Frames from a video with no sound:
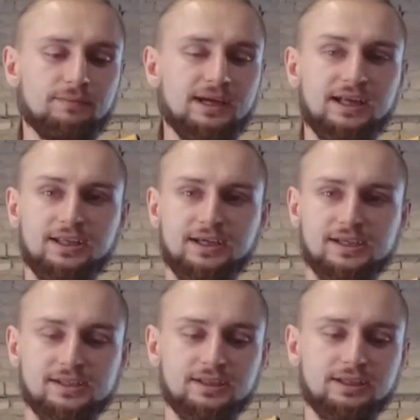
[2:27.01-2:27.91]
My idea
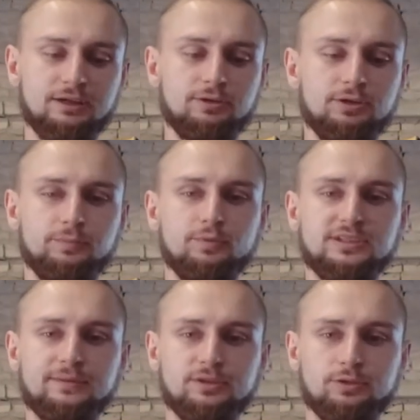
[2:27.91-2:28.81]
is that I'm going to
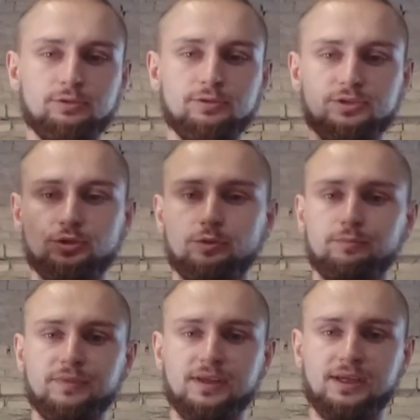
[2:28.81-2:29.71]
put some screws so
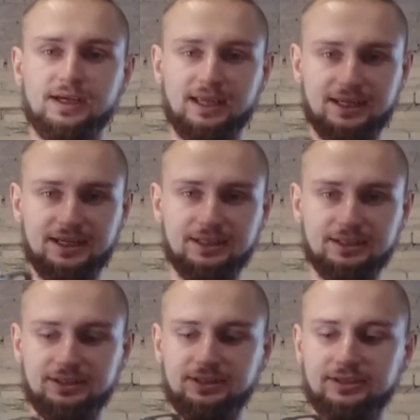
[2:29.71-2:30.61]
I can
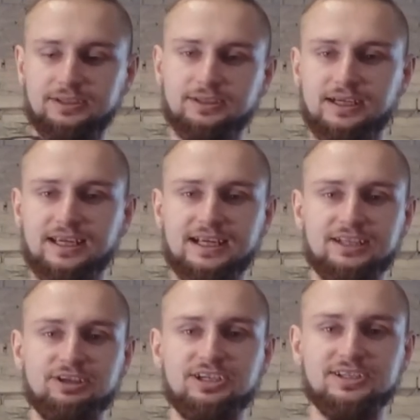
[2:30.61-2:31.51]

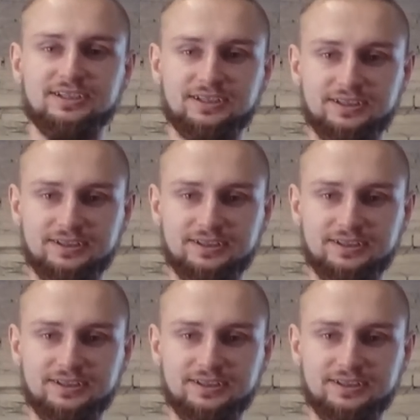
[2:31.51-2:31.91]
release it.